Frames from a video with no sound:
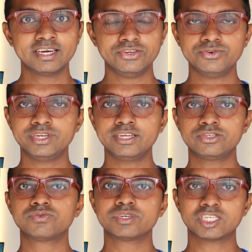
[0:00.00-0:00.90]
You need
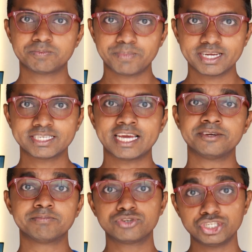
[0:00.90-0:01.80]
to respect and
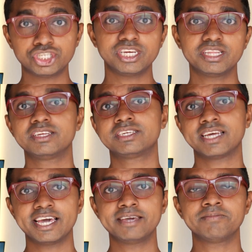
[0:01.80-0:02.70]
appreciate the
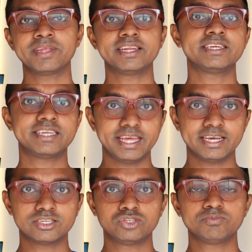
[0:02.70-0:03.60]
time that it
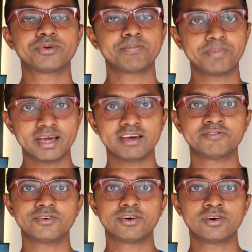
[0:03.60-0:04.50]
takes to prepare
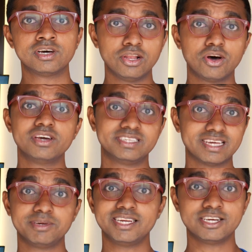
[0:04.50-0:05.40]
for a law
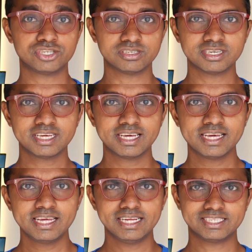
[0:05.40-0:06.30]
examination.
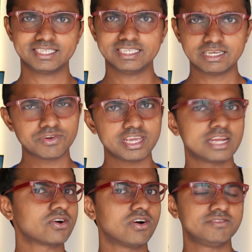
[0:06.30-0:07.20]
It's a degree
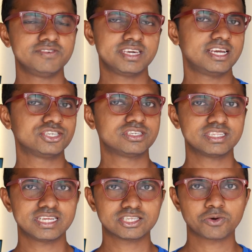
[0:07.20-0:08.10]
and a
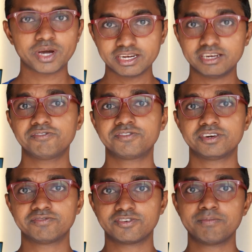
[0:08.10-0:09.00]
qualification that's quite
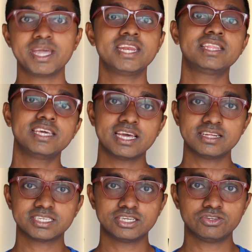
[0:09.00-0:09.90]
different from anything
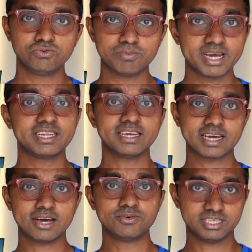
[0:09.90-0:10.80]
else that you might
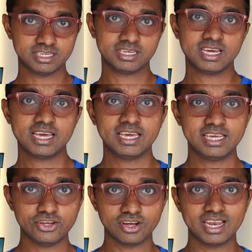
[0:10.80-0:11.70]
encounter
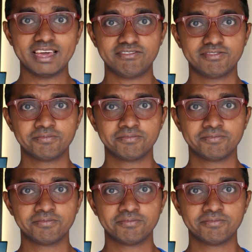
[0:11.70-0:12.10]
in your life.